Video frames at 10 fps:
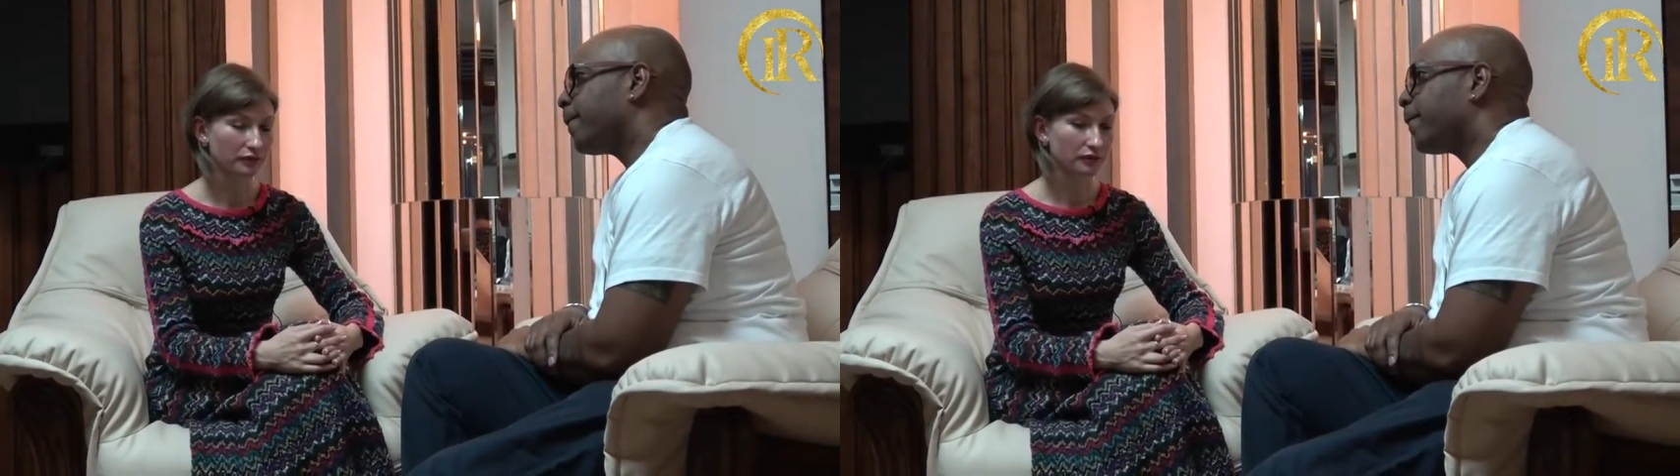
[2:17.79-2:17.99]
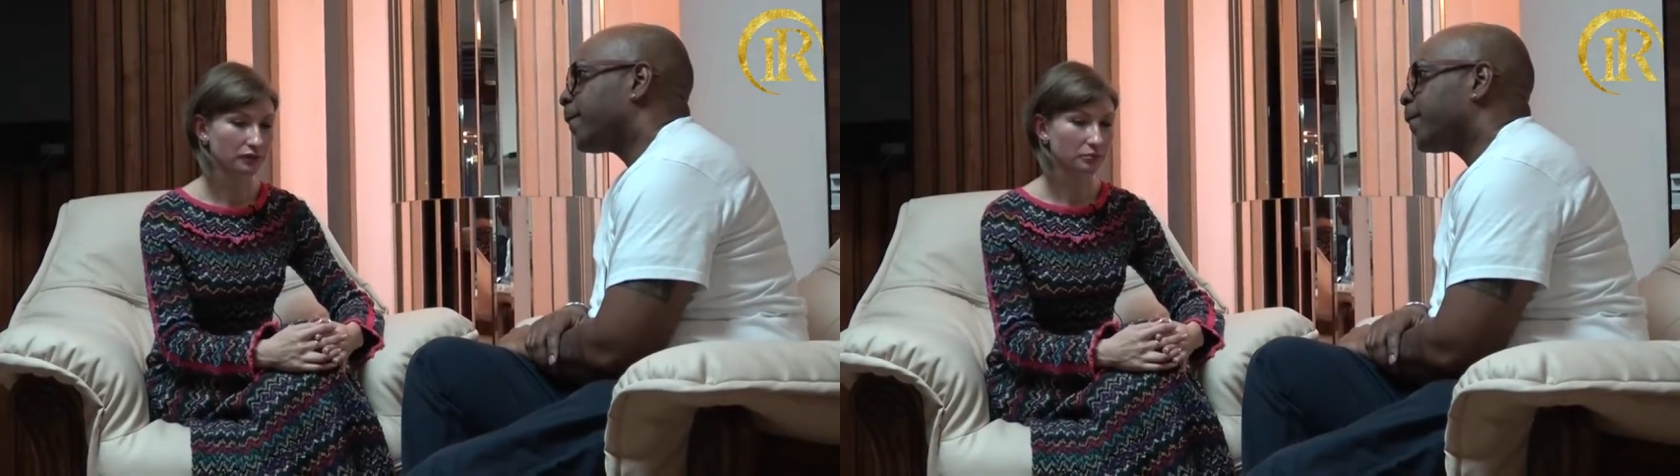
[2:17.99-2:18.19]

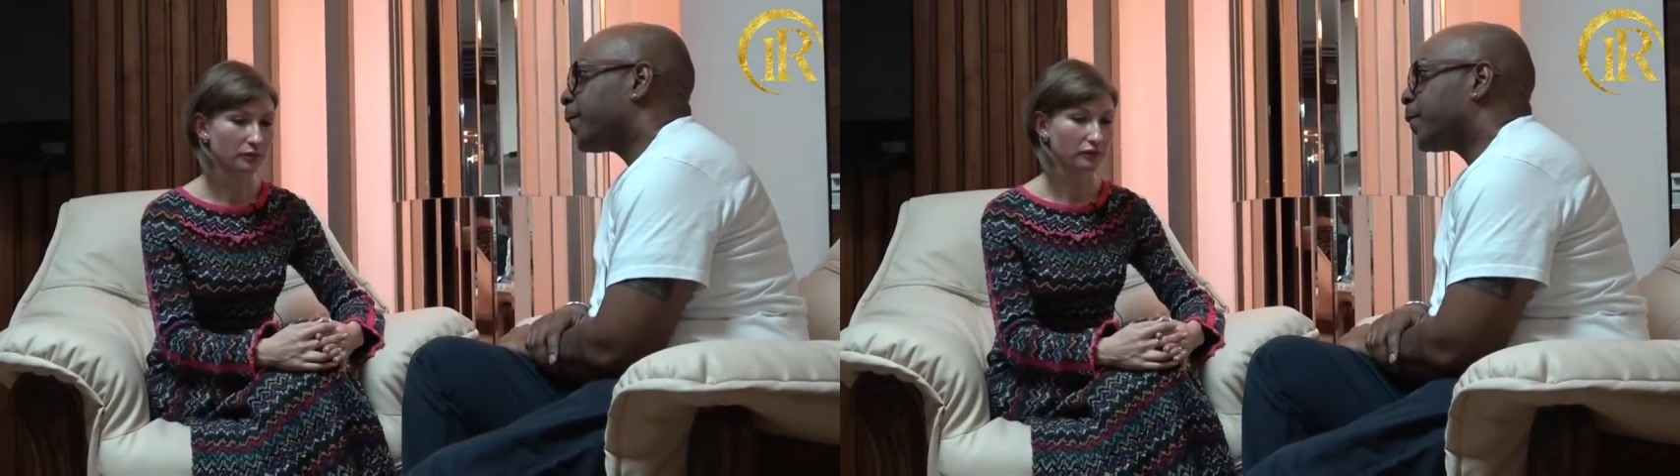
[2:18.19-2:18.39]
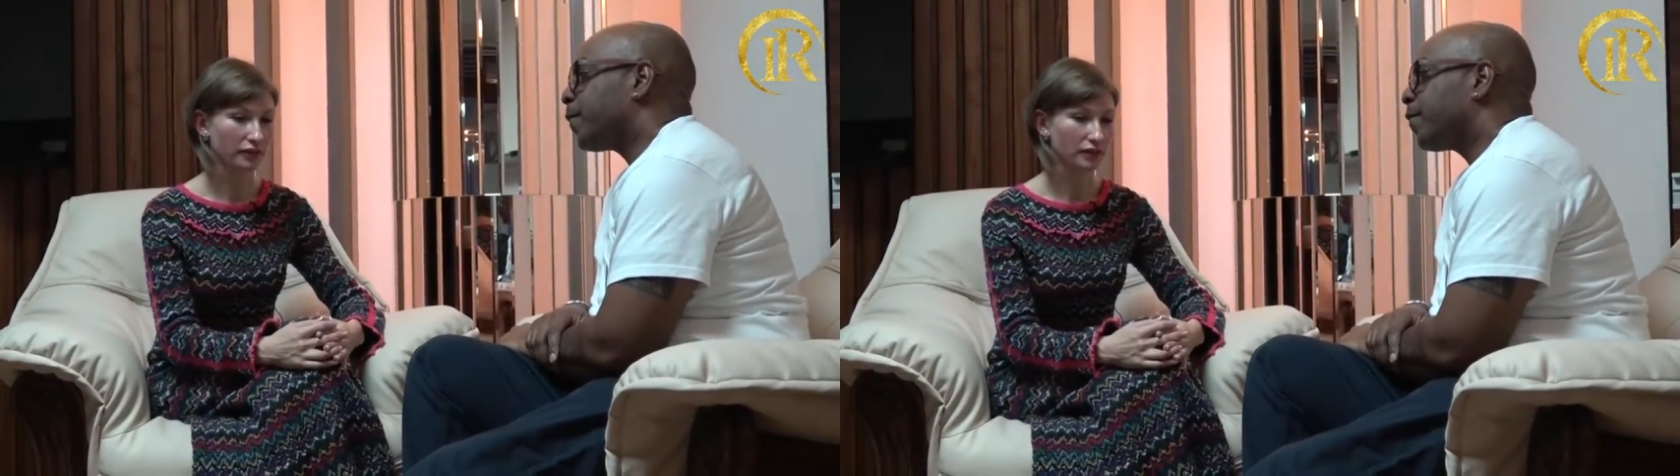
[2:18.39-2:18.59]
a
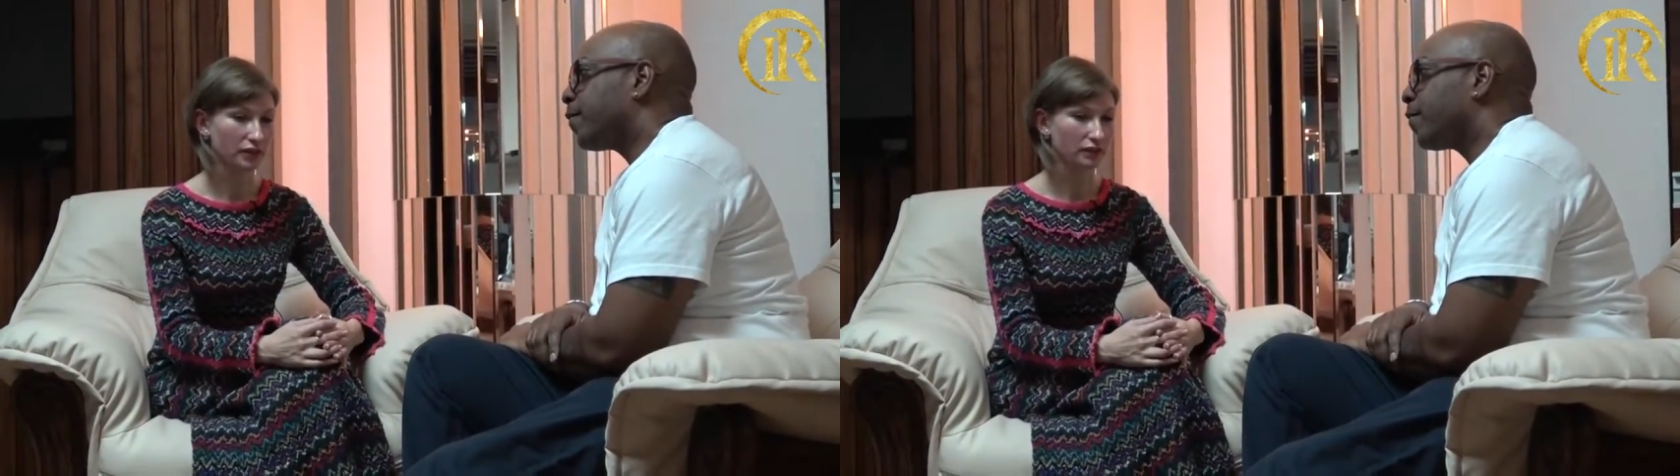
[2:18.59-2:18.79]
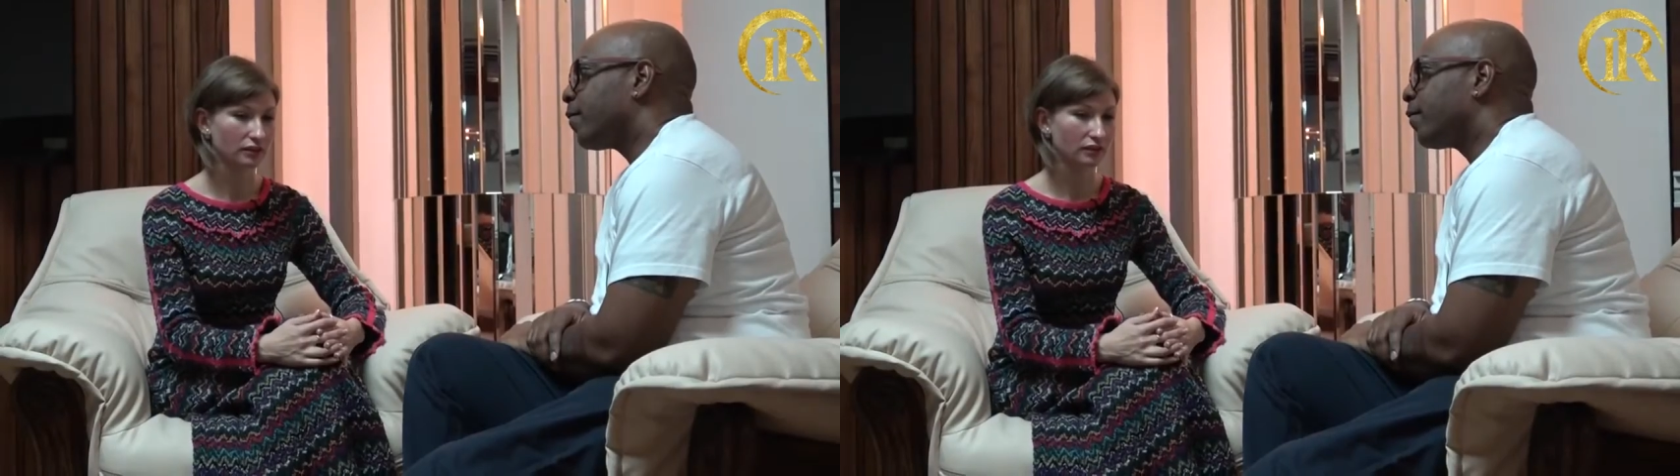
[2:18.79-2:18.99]

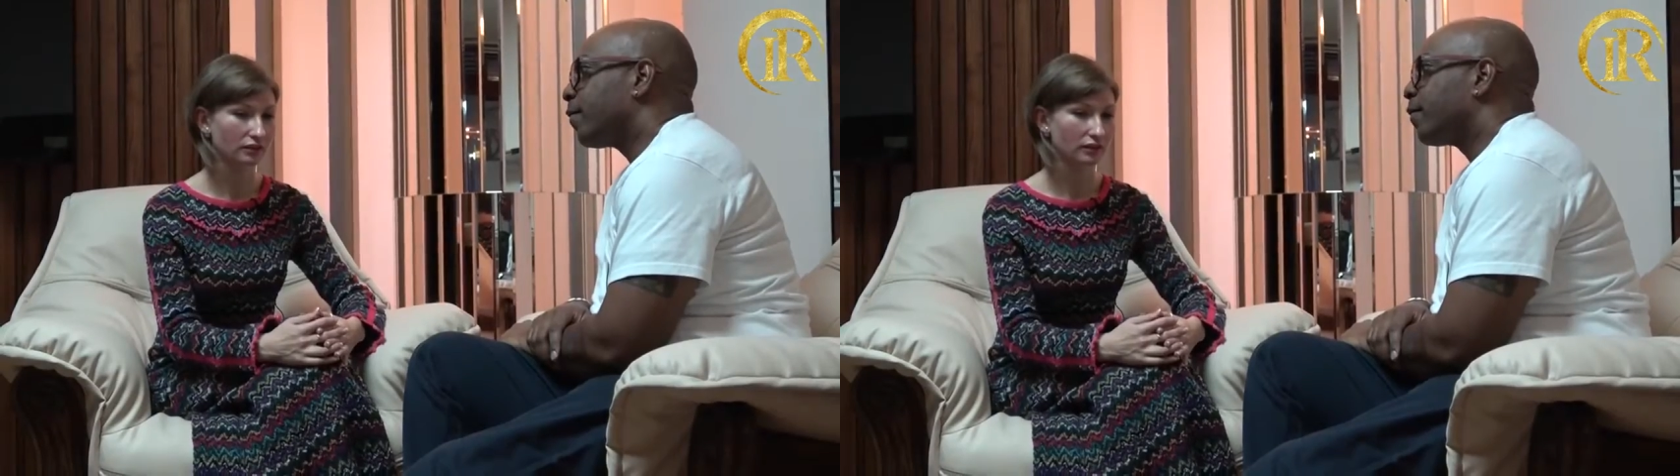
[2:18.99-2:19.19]
profession.